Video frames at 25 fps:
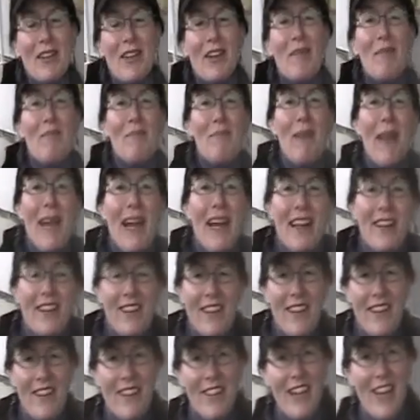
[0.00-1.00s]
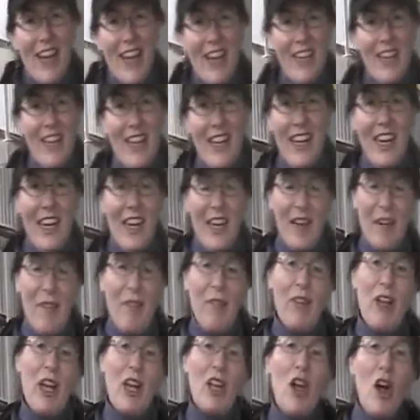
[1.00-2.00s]
an amazing technique,
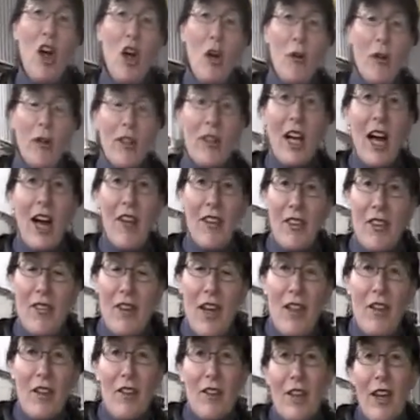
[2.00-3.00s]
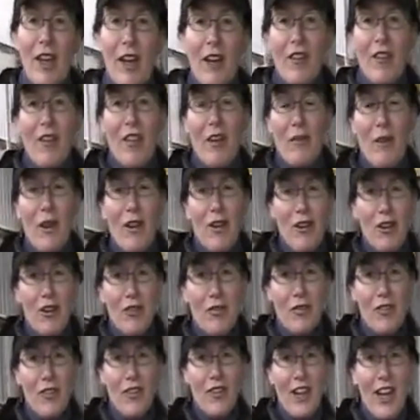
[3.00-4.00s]
along with lots of other things that we do
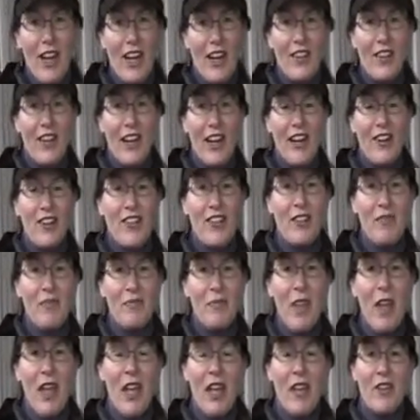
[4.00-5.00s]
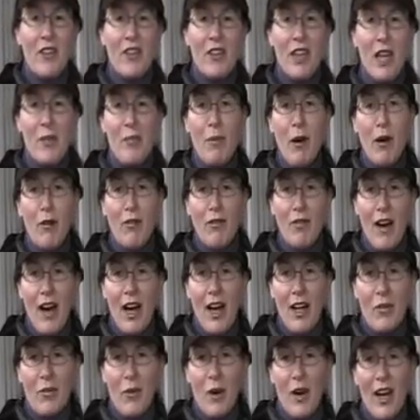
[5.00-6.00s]
for sanitation to keep our
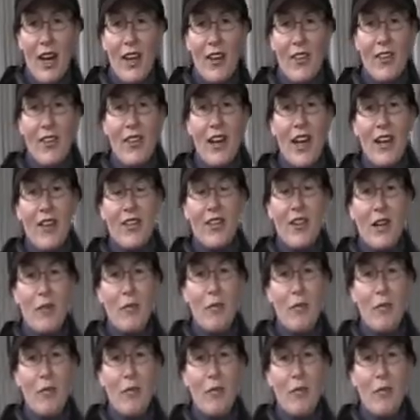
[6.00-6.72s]
fine wines tasting